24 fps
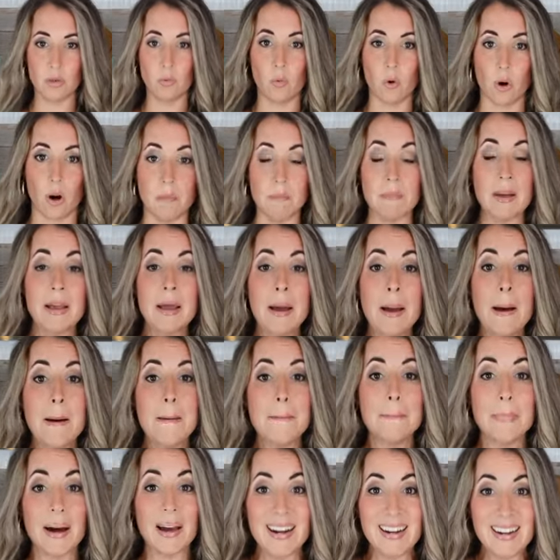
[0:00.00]
warm
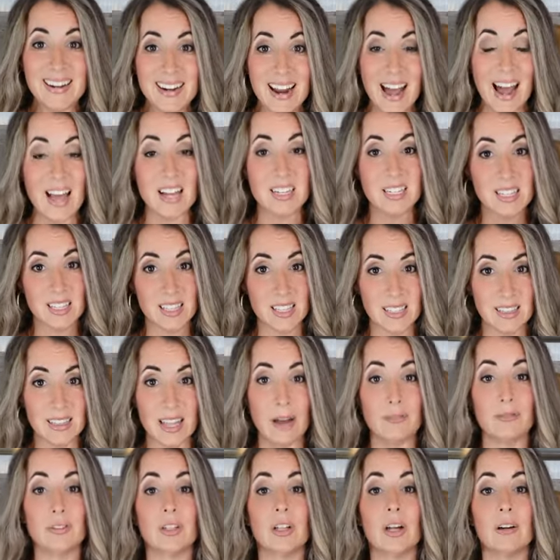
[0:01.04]
but not to the
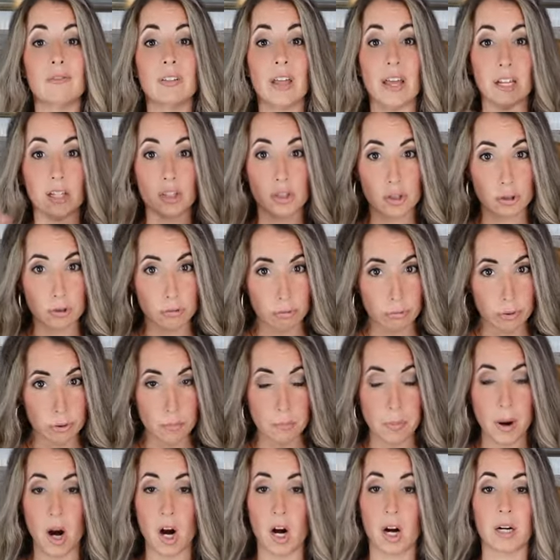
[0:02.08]
level of like true
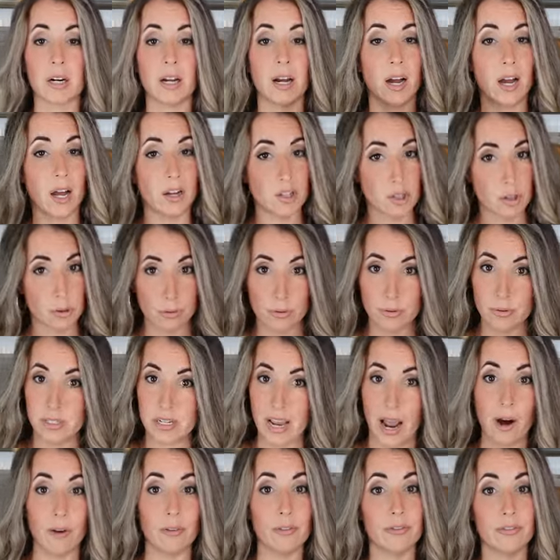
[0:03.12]
parka, true
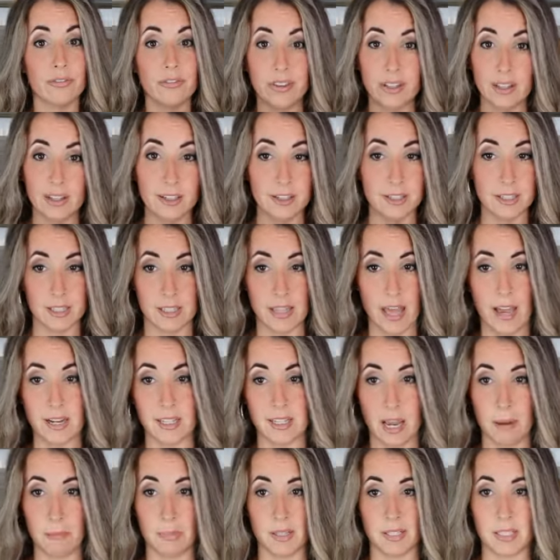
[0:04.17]
downfilled, that
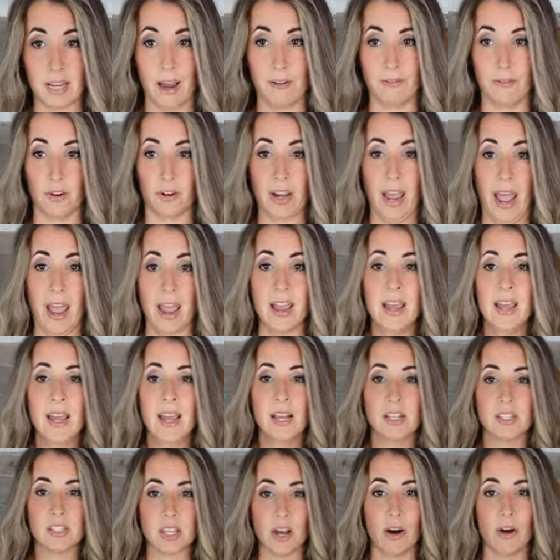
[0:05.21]
type of stuff, okay?
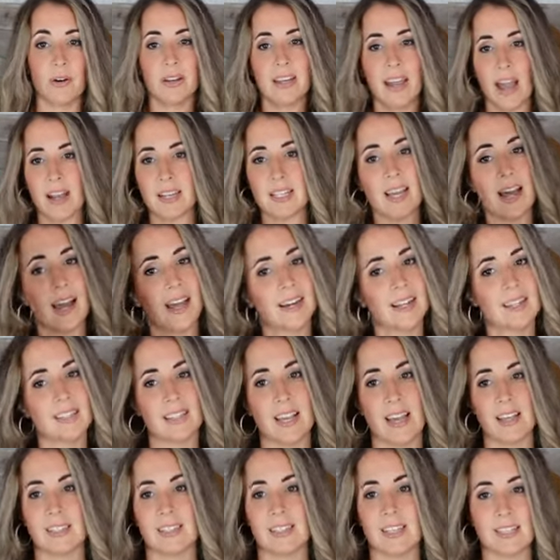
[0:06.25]
So yeah, Tanya
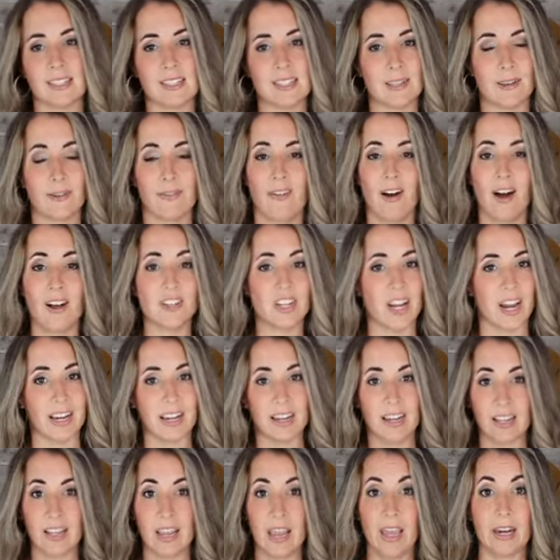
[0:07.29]
says this is a fall jacket
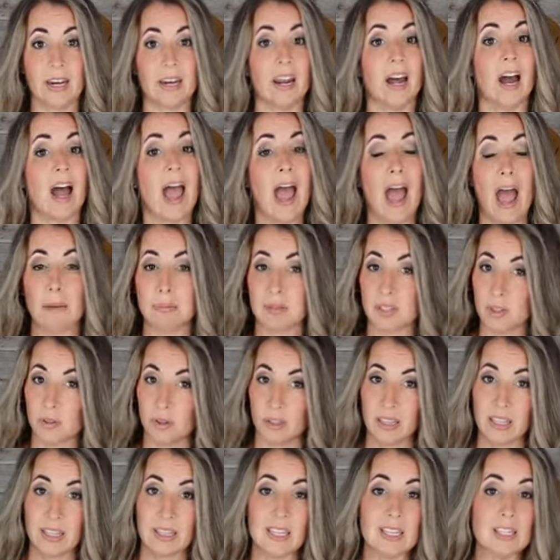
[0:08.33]
in Canada.
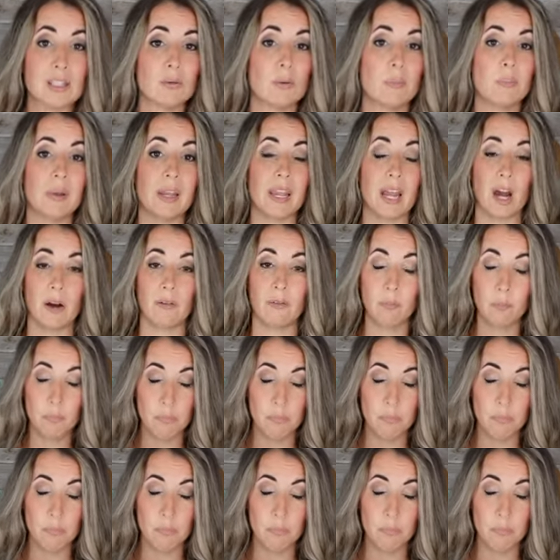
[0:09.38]
Absolutely. This would be a